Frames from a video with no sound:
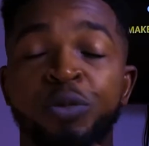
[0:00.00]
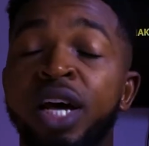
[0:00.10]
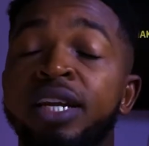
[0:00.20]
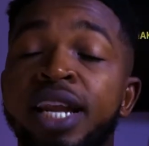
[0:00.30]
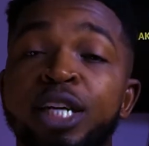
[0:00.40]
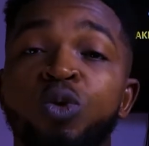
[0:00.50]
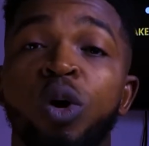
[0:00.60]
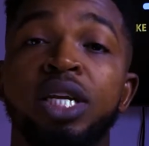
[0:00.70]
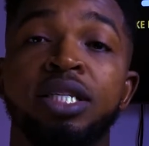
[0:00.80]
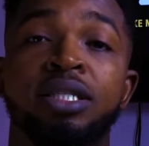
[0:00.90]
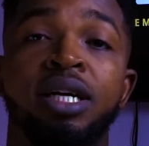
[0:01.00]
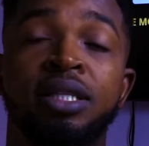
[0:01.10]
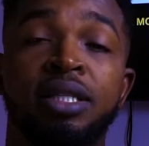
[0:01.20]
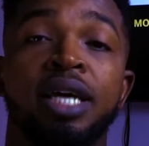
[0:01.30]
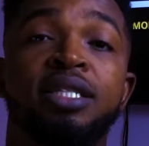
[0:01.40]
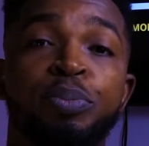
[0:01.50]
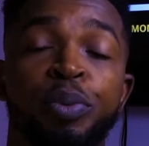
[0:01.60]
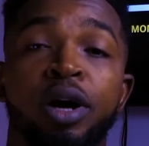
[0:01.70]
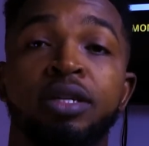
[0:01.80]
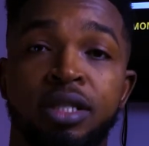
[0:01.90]
Then the next one is
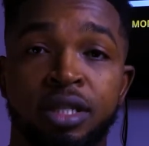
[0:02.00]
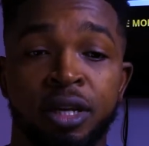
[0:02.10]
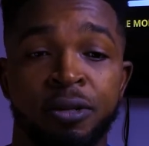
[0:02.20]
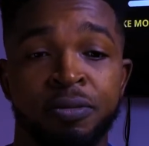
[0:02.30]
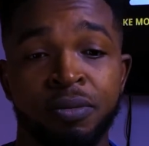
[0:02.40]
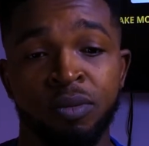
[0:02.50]
Testbud.